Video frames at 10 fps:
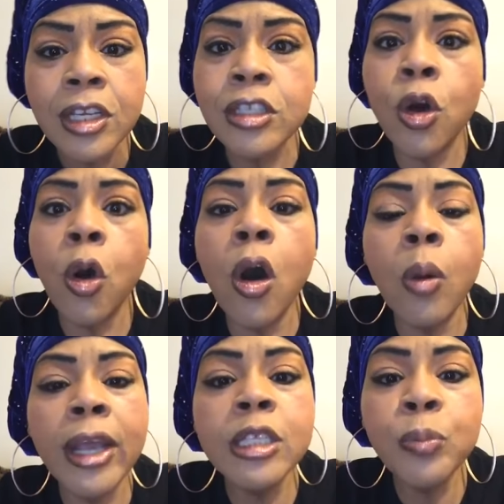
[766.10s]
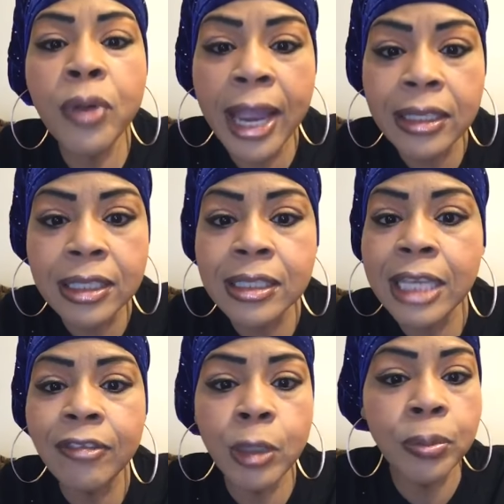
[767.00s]
So always practice
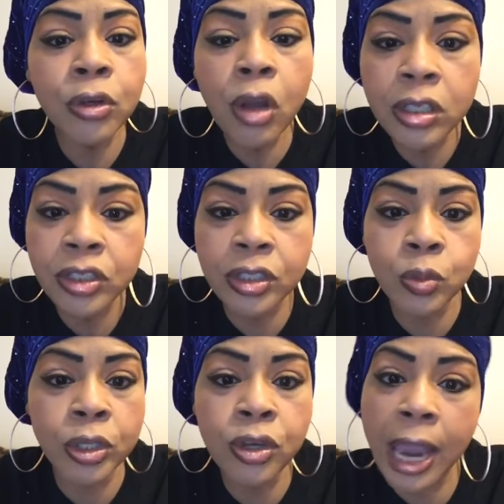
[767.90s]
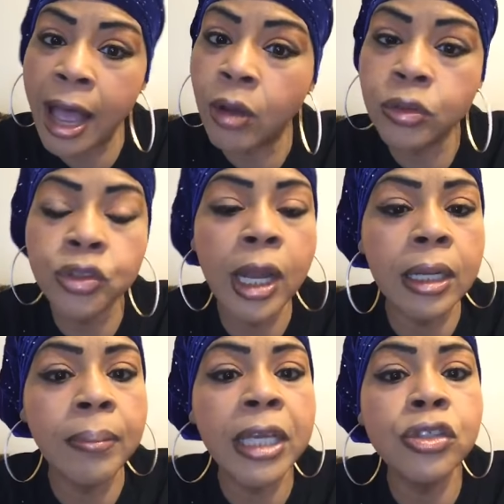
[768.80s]
safety precautions when you're out trying to
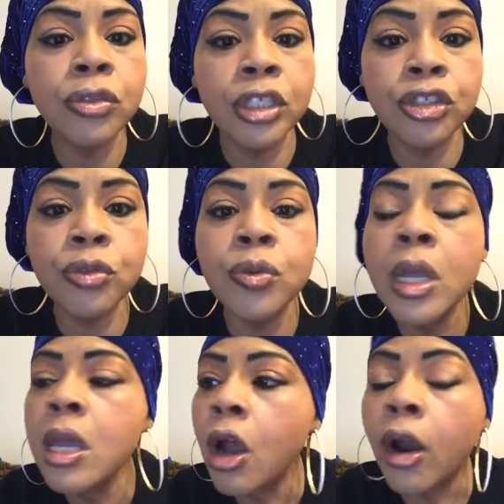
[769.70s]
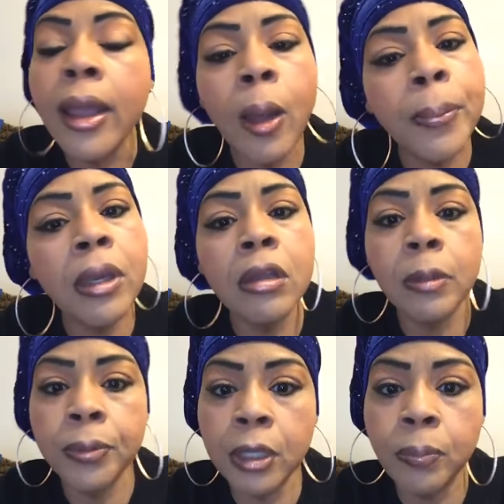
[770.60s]
make sure that you are helping other
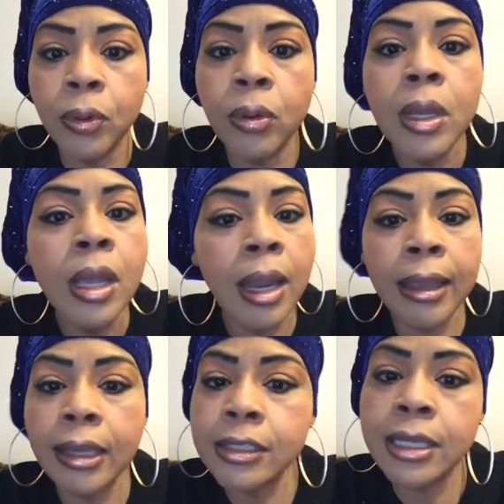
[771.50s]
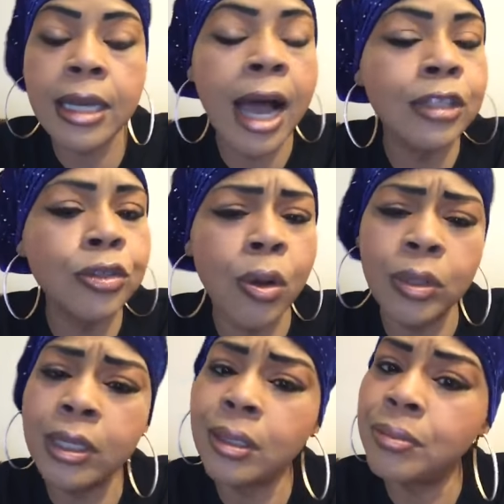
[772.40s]
people. Like I said, I
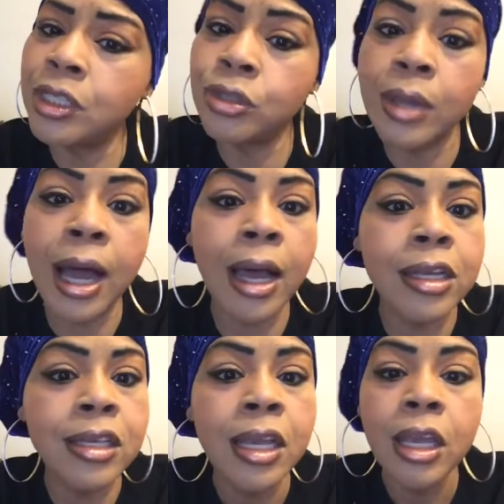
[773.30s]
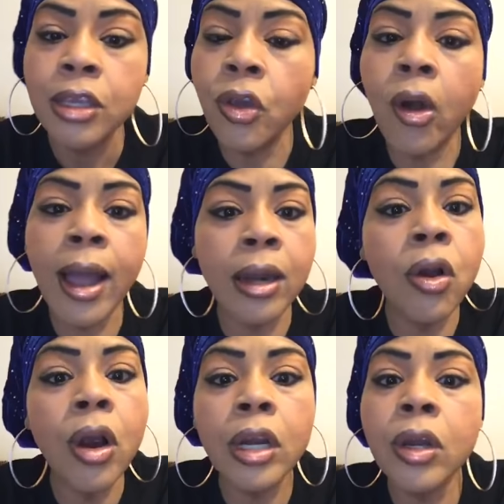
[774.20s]
totally commend you guys. Y'all got a
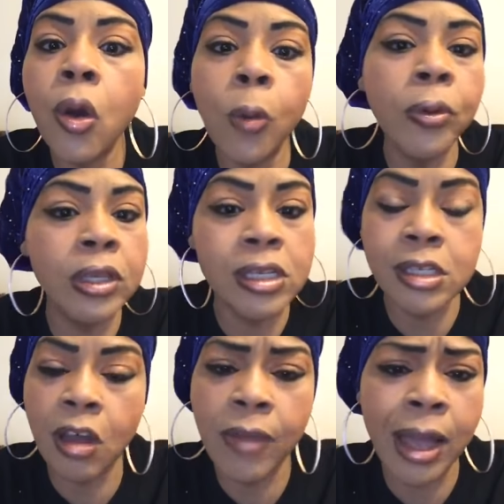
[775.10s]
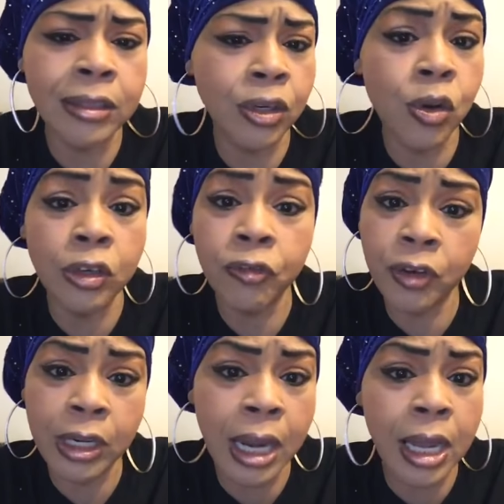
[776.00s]
heart of gold putting yourself out there on the
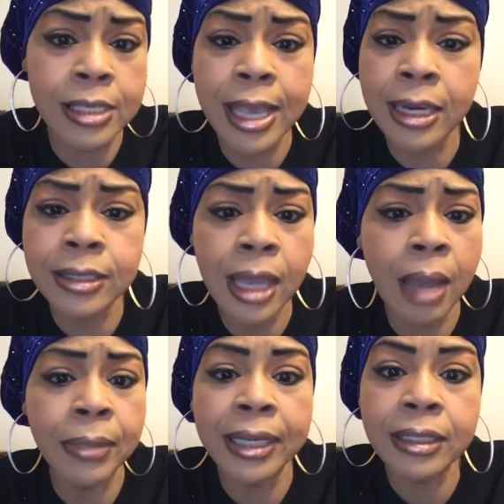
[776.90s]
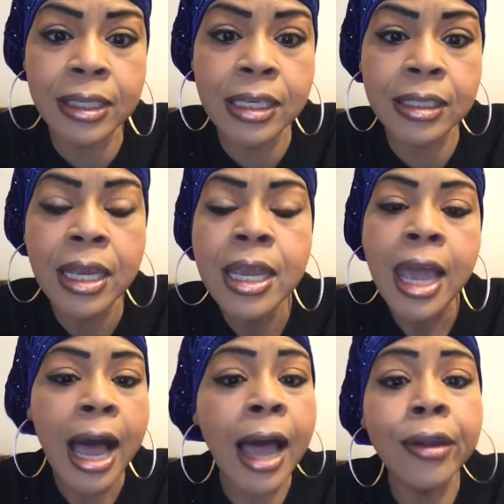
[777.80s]
front lines at a time like this.
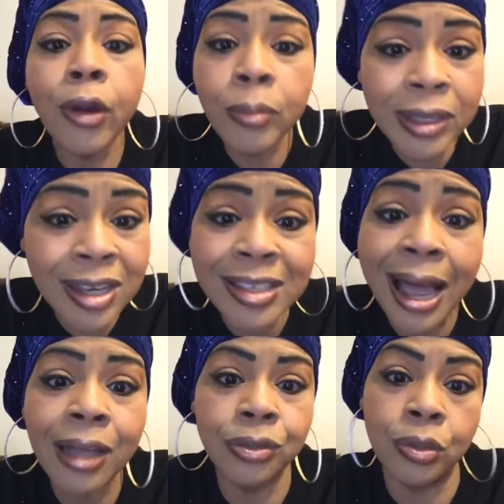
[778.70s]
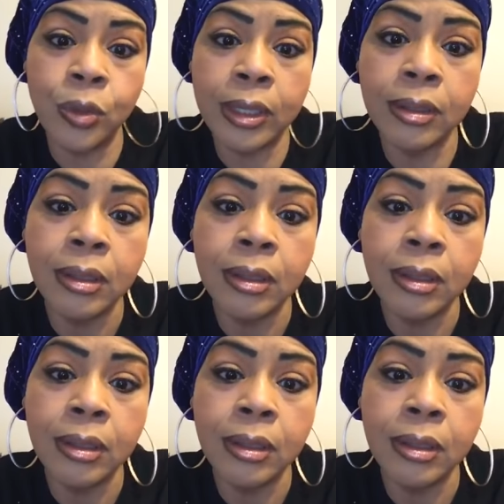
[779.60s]
I know because I do it.